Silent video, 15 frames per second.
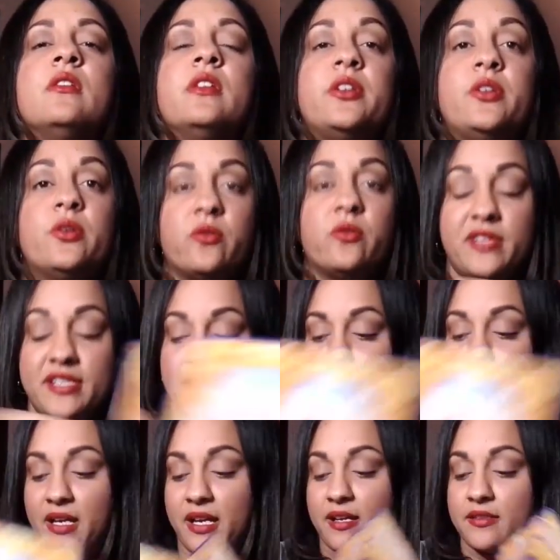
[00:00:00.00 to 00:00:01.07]
in your
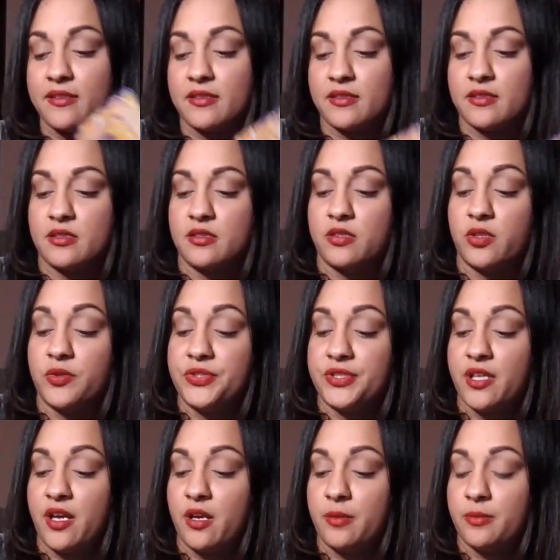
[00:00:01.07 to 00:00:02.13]
recent past. Don't
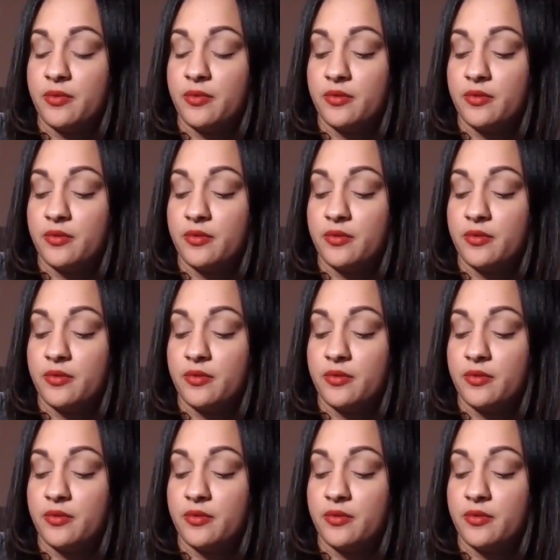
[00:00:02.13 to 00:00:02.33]
stop.